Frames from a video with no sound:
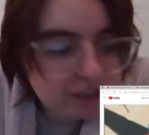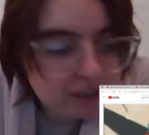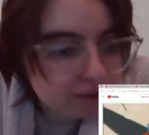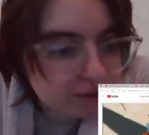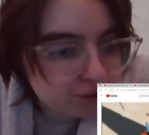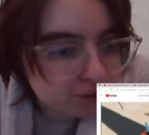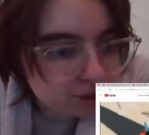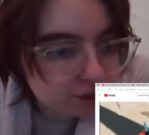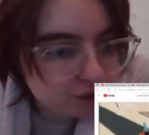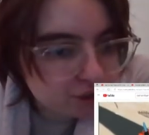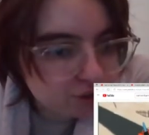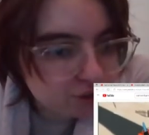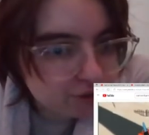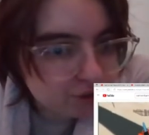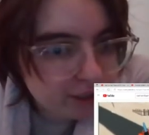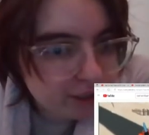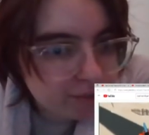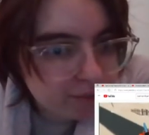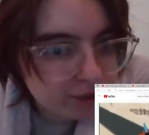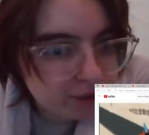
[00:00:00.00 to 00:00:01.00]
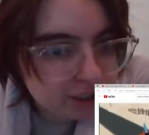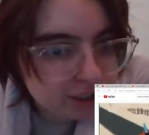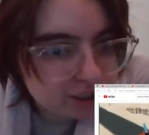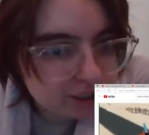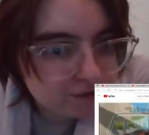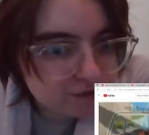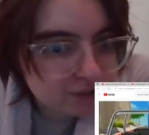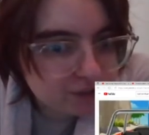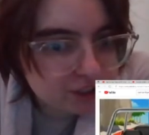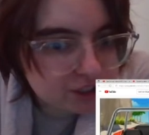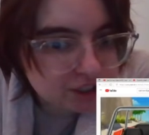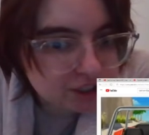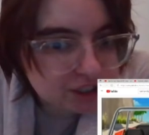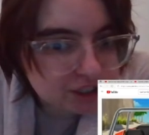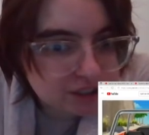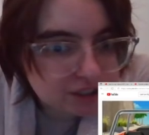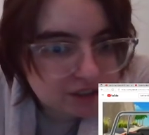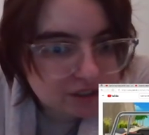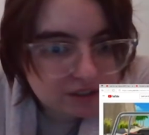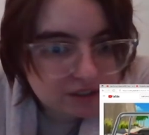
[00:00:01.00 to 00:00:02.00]
I think it was a DreamWorks
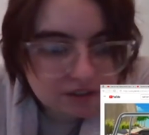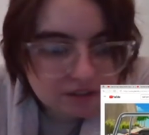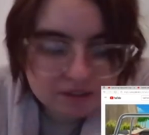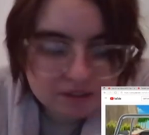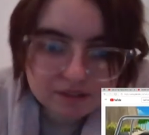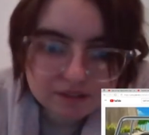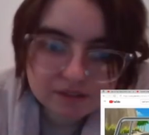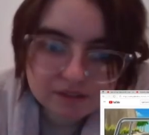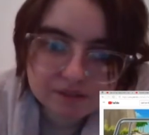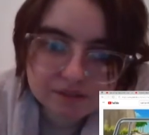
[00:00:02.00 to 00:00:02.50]
version.